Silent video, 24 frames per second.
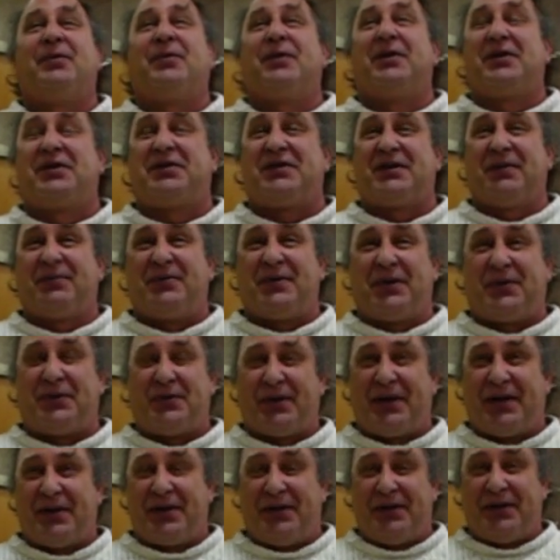We worship the
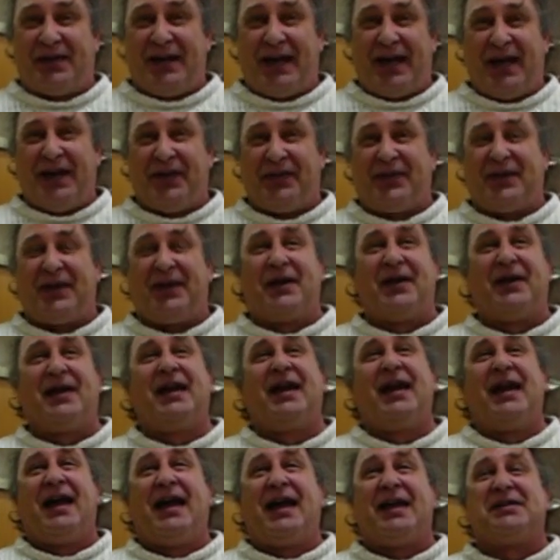trickle-down theory.
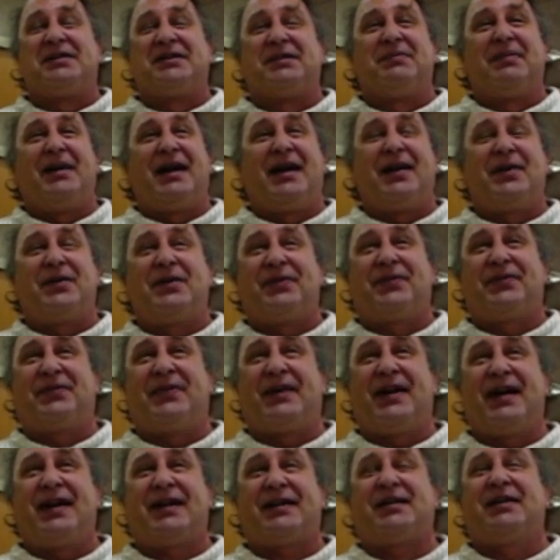As a matter of
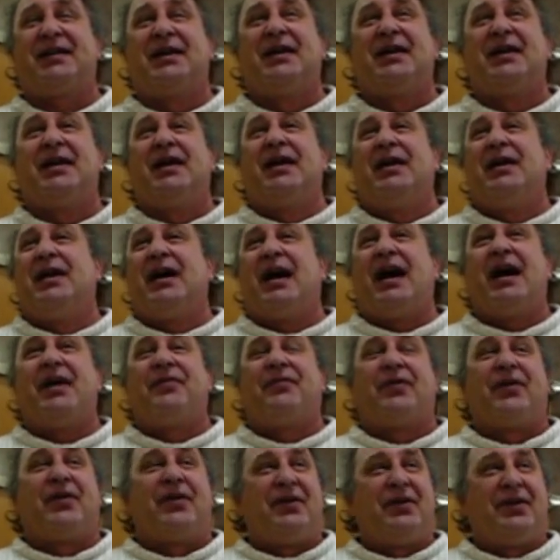fact,
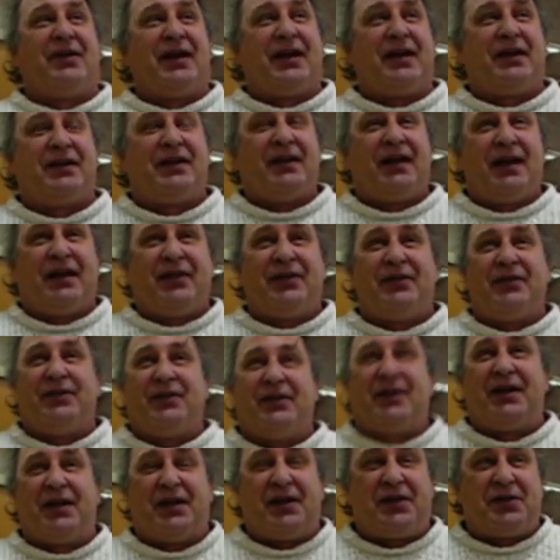I've heard that
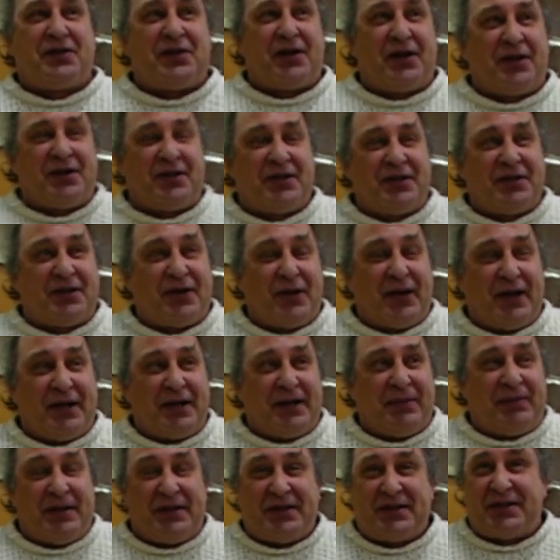a church is going
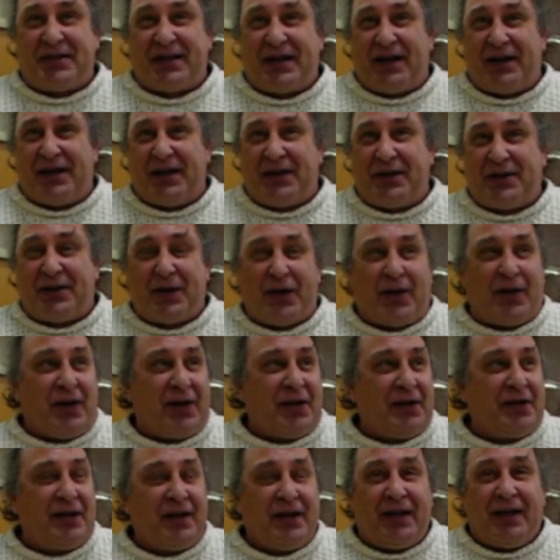to be started
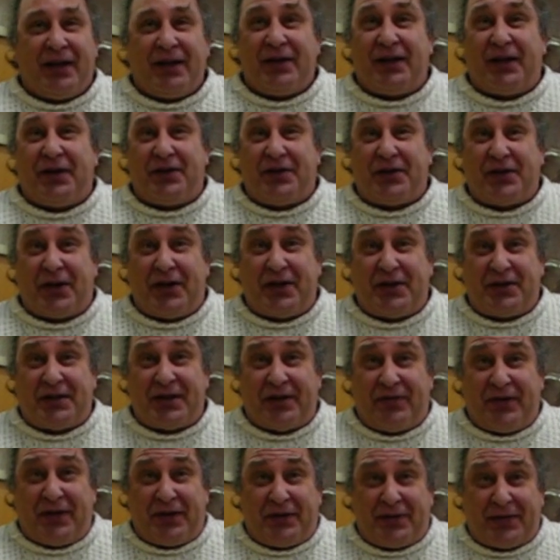called the Church
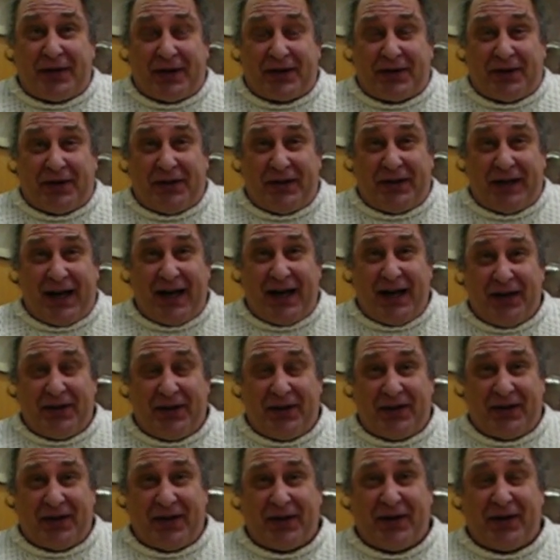of the
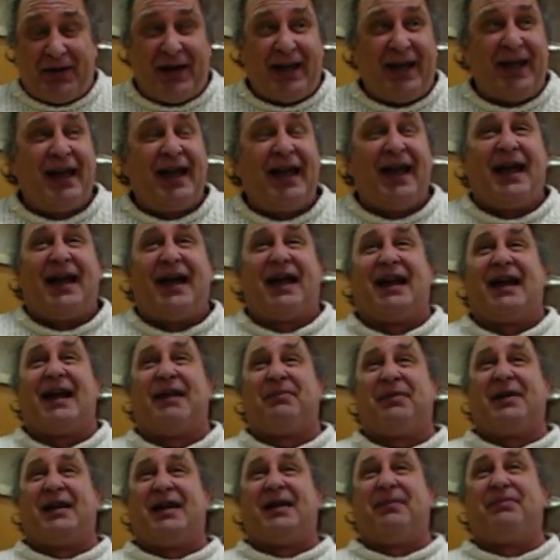Trickle-Down Theory, and
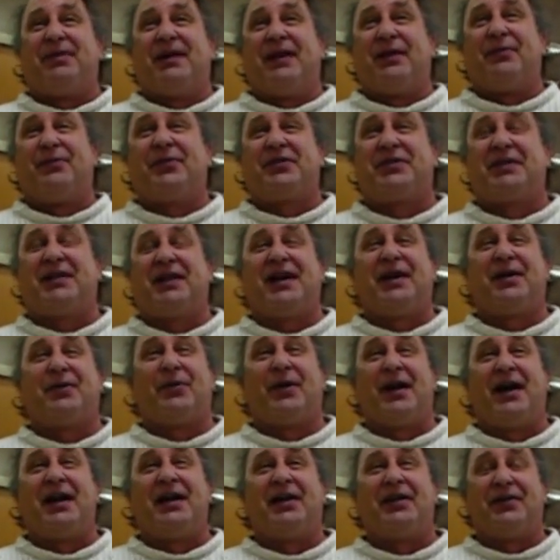I'm going to be sitting
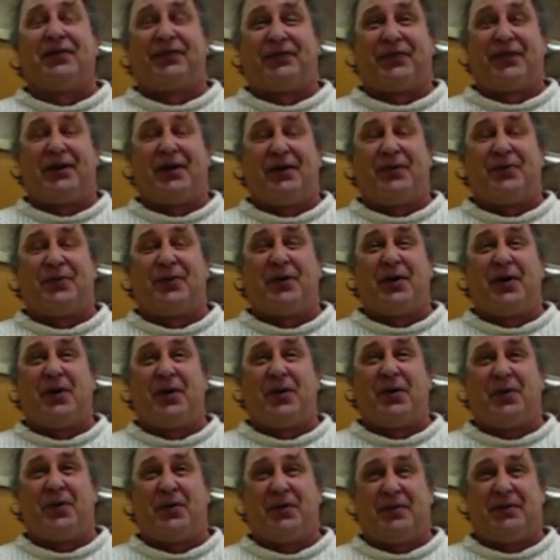right in the front
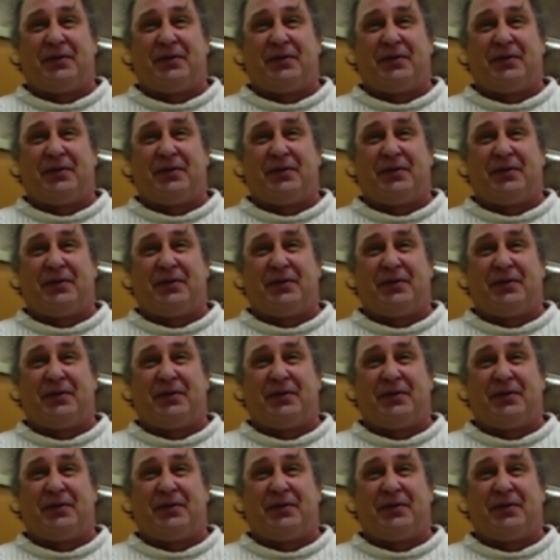row.